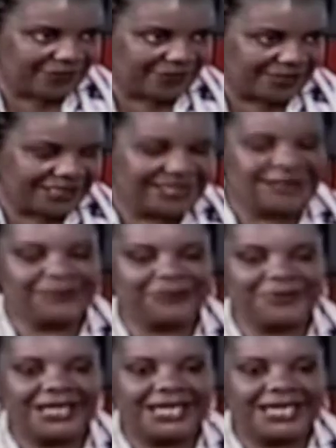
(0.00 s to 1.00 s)
Reed.
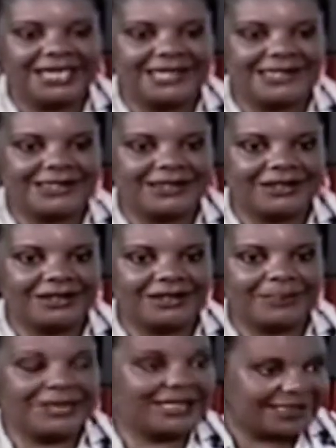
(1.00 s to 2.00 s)
Yeah. He's
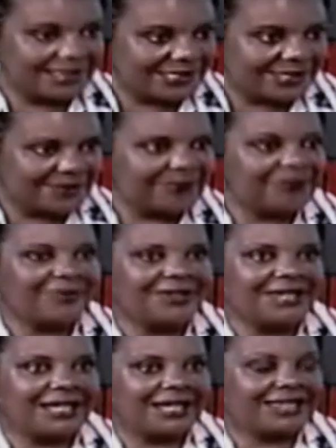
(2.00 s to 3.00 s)
a pianist
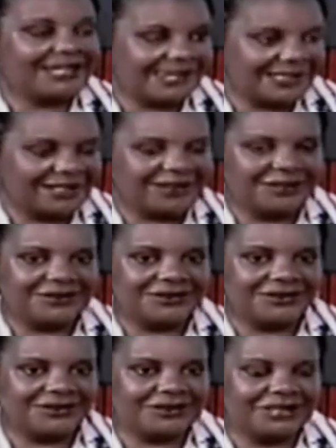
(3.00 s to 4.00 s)
and a singer.
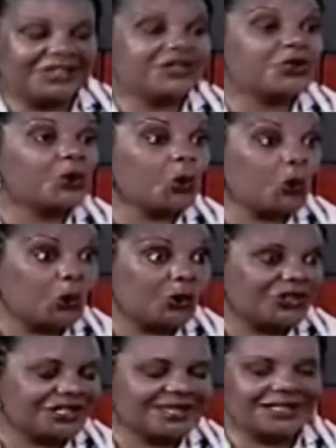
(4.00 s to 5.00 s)
He's
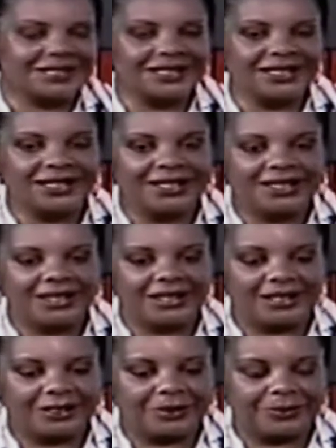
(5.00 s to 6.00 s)
gorgeous. Yeah.
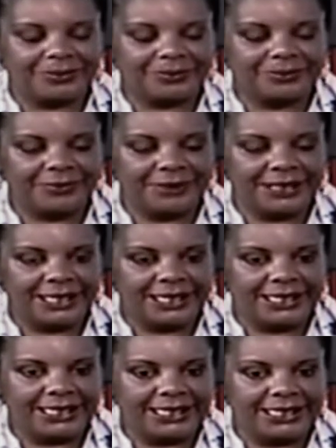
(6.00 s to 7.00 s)

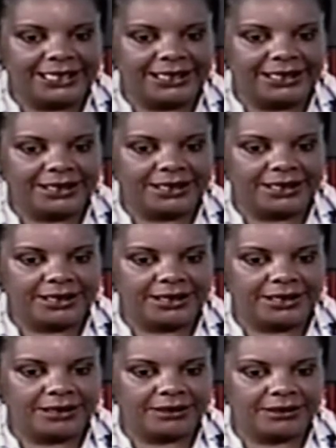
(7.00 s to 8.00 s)

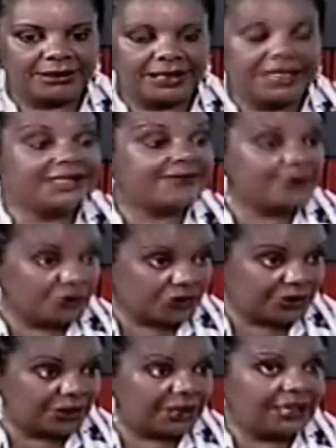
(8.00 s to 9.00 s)
He's fortunate.